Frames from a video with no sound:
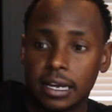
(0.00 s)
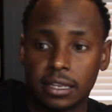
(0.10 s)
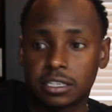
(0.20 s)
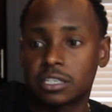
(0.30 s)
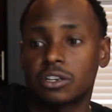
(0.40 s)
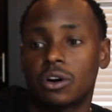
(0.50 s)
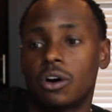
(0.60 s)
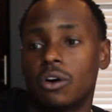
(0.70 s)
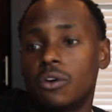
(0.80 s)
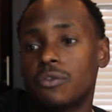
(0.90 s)
this is an
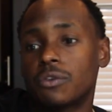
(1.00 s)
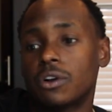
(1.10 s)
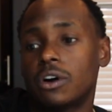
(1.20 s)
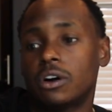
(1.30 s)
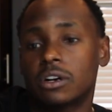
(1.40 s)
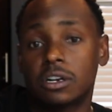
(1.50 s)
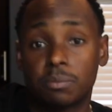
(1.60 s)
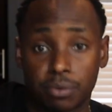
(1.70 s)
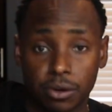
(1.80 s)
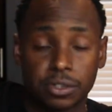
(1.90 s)
overall
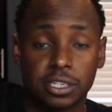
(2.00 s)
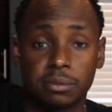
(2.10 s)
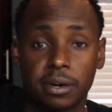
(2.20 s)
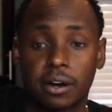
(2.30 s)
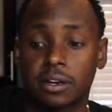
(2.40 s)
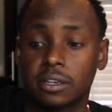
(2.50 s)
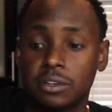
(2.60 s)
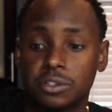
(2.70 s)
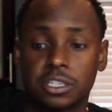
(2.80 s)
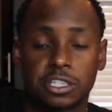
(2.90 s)
good protein powder to use.